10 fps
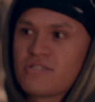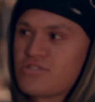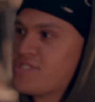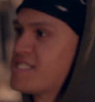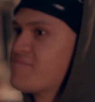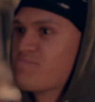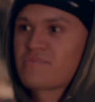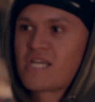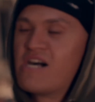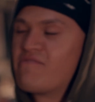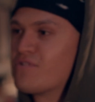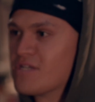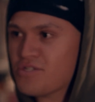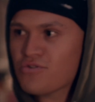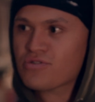You see a car
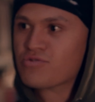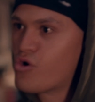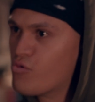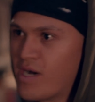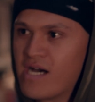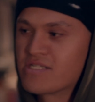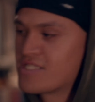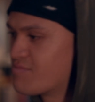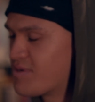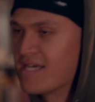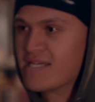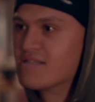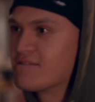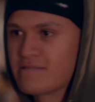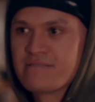full of dudes roll past, they're
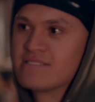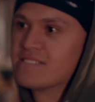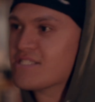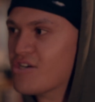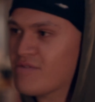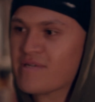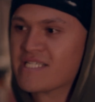playing, you know what I